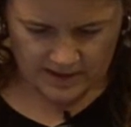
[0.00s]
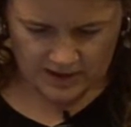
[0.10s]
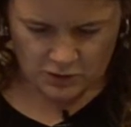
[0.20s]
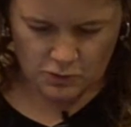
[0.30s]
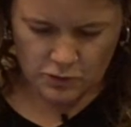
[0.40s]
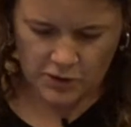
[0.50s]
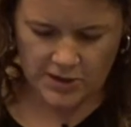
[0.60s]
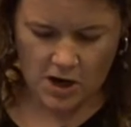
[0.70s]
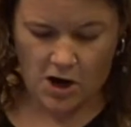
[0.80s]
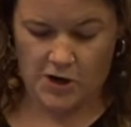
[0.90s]
You
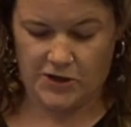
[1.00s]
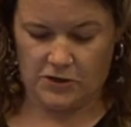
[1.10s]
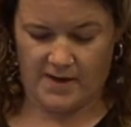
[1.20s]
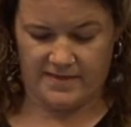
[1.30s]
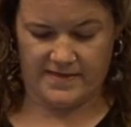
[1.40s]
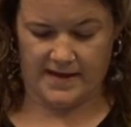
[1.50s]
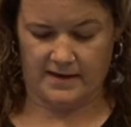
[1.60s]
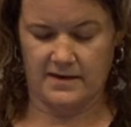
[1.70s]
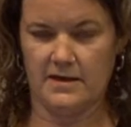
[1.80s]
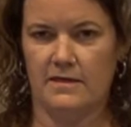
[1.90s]
could argue, I
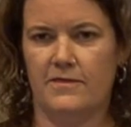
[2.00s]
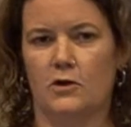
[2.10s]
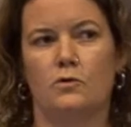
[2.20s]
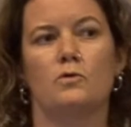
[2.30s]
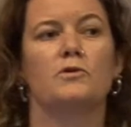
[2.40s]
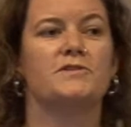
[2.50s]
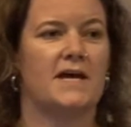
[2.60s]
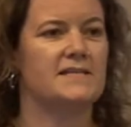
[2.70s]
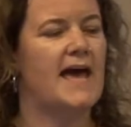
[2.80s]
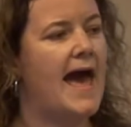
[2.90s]
think, that Google
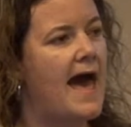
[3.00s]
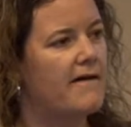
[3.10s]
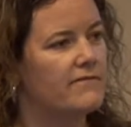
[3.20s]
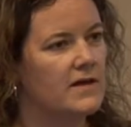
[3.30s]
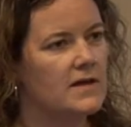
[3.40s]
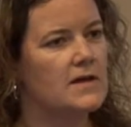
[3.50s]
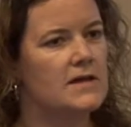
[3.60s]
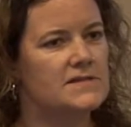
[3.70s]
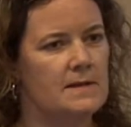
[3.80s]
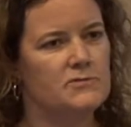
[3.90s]
does have
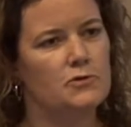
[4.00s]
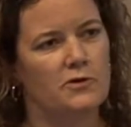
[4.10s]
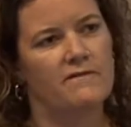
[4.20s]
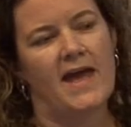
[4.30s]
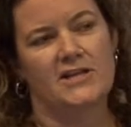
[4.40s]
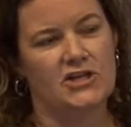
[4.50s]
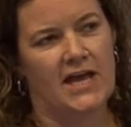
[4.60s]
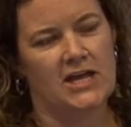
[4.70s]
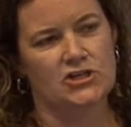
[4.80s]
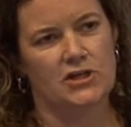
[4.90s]
some sort of
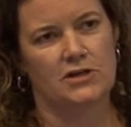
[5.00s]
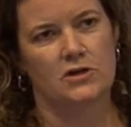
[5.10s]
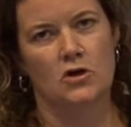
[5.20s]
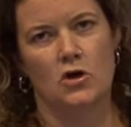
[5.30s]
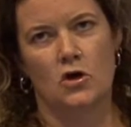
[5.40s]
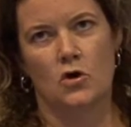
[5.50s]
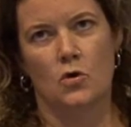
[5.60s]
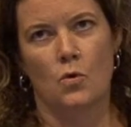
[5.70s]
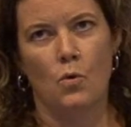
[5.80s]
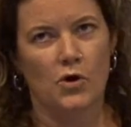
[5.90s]

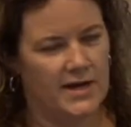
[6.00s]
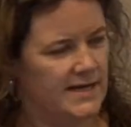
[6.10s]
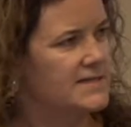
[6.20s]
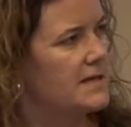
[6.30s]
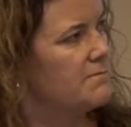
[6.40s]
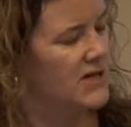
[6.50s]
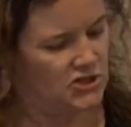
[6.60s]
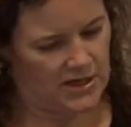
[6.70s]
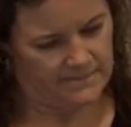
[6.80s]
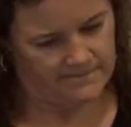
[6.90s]
education-oriented
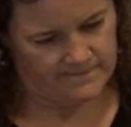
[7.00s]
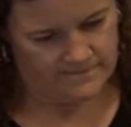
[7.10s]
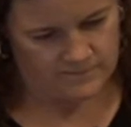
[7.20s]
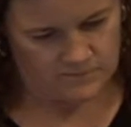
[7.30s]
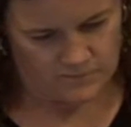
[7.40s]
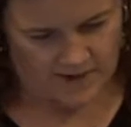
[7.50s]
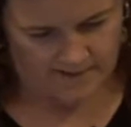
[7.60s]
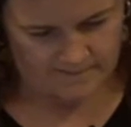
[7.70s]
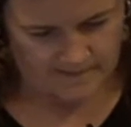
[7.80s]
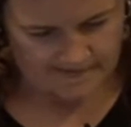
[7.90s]
mission,
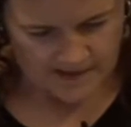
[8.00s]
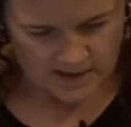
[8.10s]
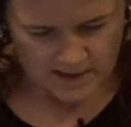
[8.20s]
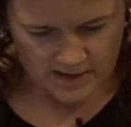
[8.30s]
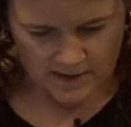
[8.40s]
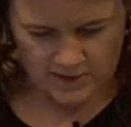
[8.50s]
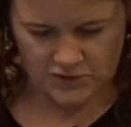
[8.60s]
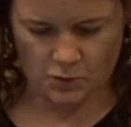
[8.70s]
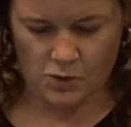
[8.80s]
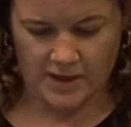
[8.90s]
right?
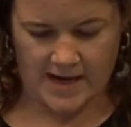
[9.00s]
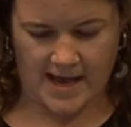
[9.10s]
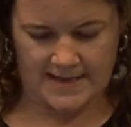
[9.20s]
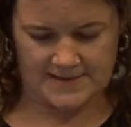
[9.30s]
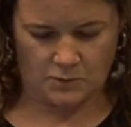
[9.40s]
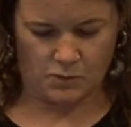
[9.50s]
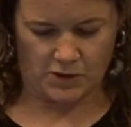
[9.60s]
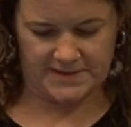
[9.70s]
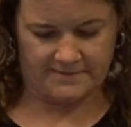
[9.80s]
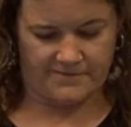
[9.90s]
To organize the
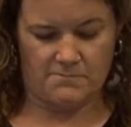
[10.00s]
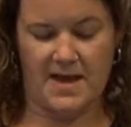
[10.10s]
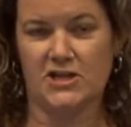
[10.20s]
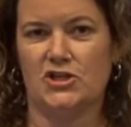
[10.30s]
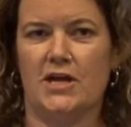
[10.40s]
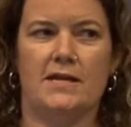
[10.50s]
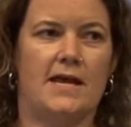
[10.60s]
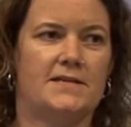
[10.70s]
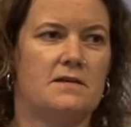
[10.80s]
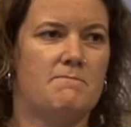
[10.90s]
world's information
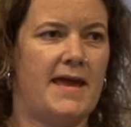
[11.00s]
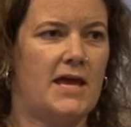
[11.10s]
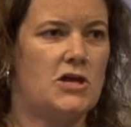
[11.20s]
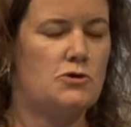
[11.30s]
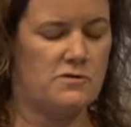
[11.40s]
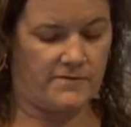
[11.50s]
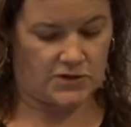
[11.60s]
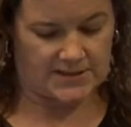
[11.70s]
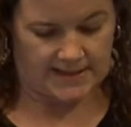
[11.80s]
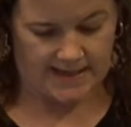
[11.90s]
and to make it
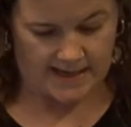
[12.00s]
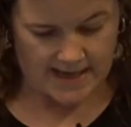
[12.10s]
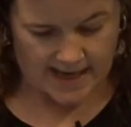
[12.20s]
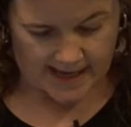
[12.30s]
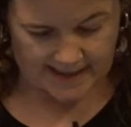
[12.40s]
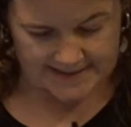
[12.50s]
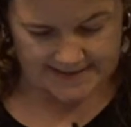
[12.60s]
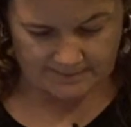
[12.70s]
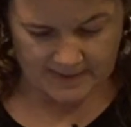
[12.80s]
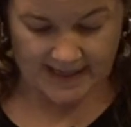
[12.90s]
universally
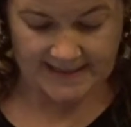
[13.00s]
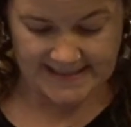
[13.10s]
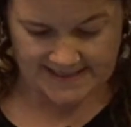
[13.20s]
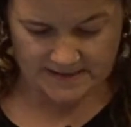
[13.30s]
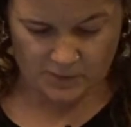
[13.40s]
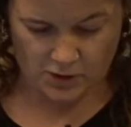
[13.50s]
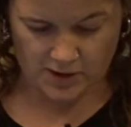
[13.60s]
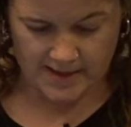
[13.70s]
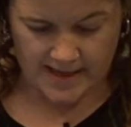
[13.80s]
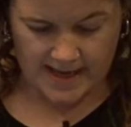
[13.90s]
accessible